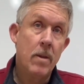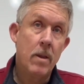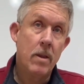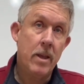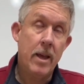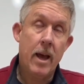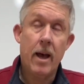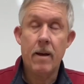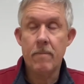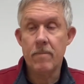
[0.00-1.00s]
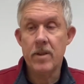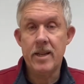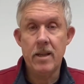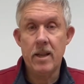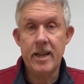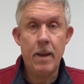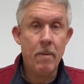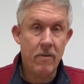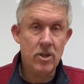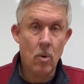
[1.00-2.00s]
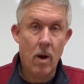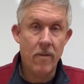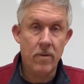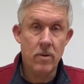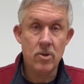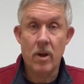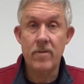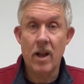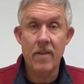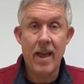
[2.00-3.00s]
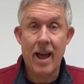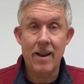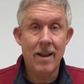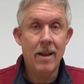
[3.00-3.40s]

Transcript: the tape every so often. So I've done that.